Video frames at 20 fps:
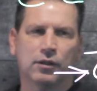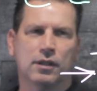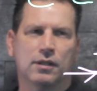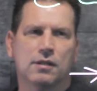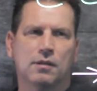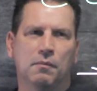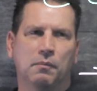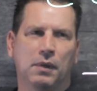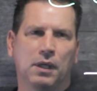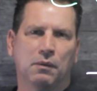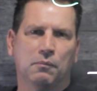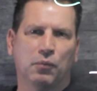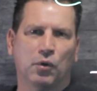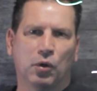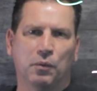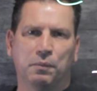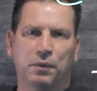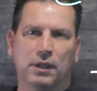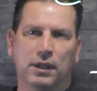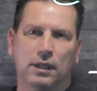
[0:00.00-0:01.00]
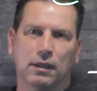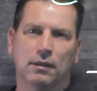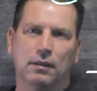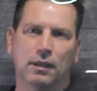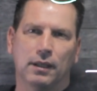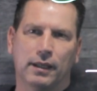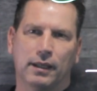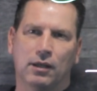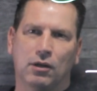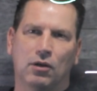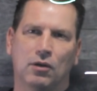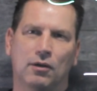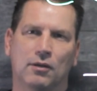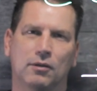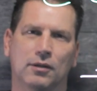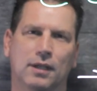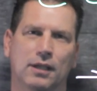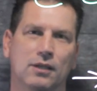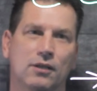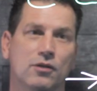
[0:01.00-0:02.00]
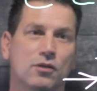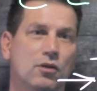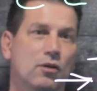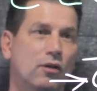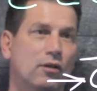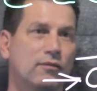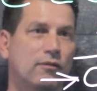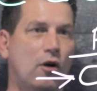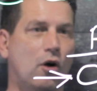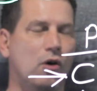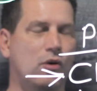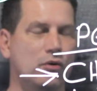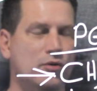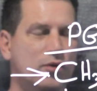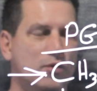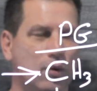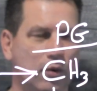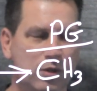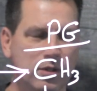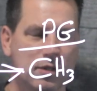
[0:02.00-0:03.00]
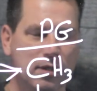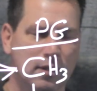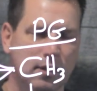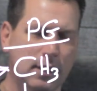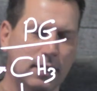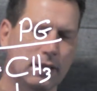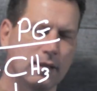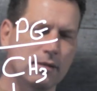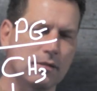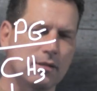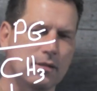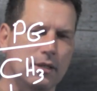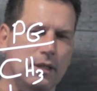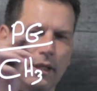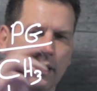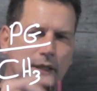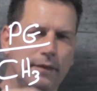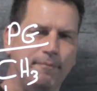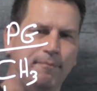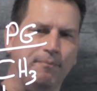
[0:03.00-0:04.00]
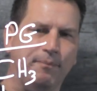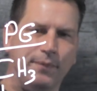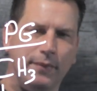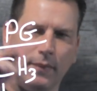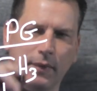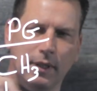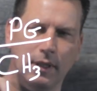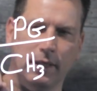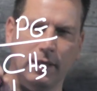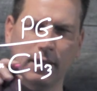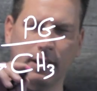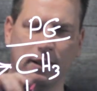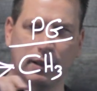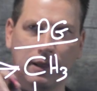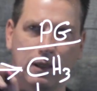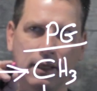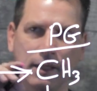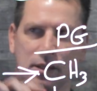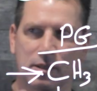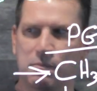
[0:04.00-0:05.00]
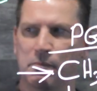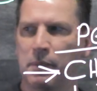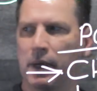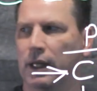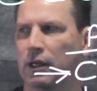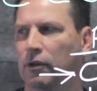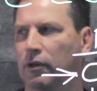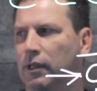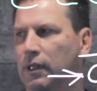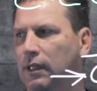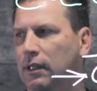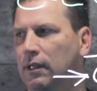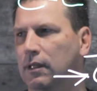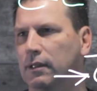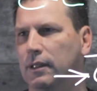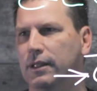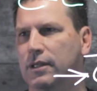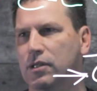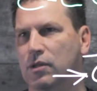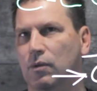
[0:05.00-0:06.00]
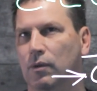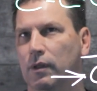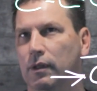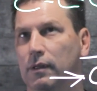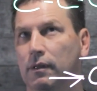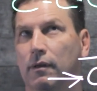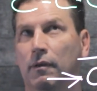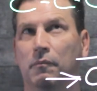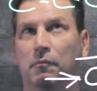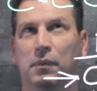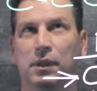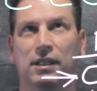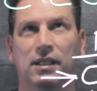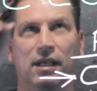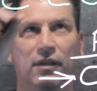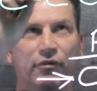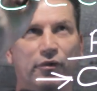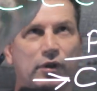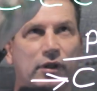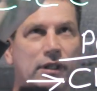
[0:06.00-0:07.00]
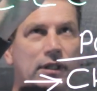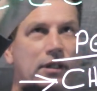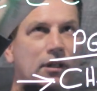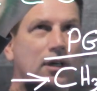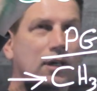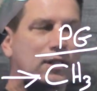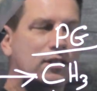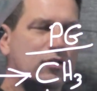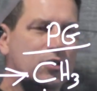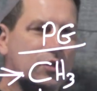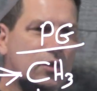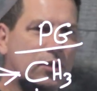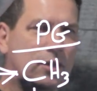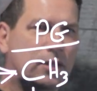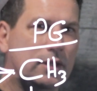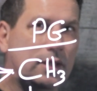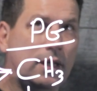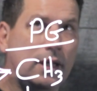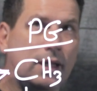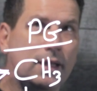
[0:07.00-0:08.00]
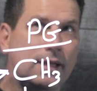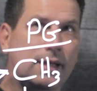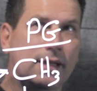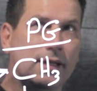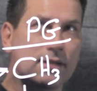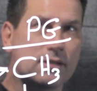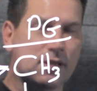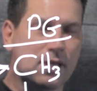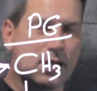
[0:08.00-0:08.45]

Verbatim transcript: it doesn't mean propylene glycol can dissolve all sorts of things. It, it's better than glycerin, but definitely not as good as